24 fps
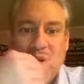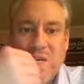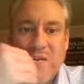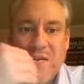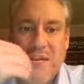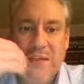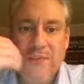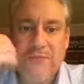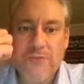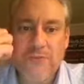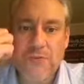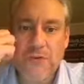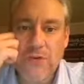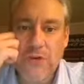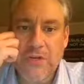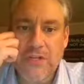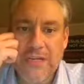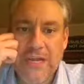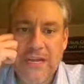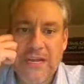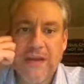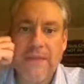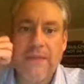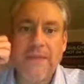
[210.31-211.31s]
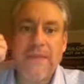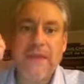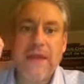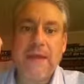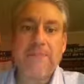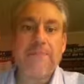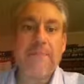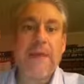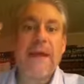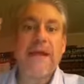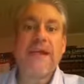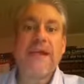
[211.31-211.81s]
10 through 13. And
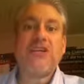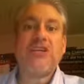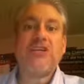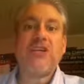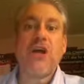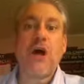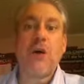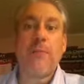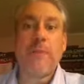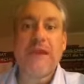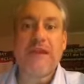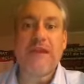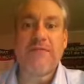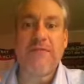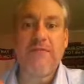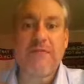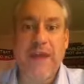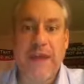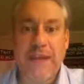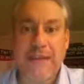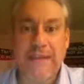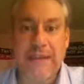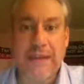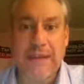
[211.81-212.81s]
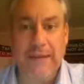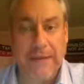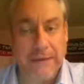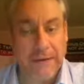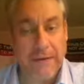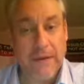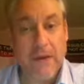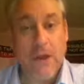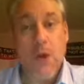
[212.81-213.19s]
then many shall be offended.